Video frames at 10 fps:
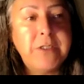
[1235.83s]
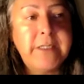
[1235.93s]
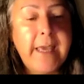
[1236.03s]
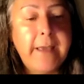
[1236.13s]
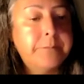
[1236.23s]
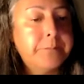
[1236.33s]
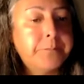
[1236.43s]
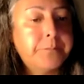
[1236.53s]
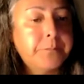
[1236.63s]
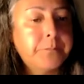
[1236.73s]

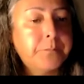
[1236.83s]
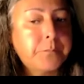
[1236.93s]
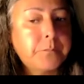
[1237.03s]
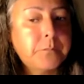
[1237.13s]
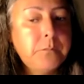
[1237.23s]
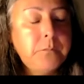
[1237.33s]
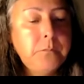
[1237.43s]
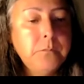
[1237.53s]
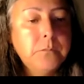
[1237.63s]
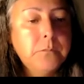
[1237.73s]

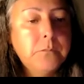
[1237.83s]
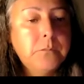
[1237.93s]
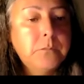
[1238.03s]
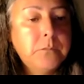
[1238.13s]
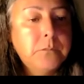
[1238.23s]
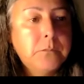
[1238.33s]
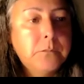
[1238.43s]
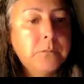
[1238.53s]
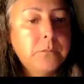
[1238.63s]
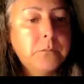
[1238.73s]

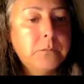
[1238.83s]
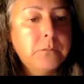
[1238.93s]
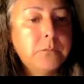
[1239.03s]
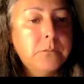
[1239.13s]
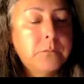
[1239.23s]
(silent)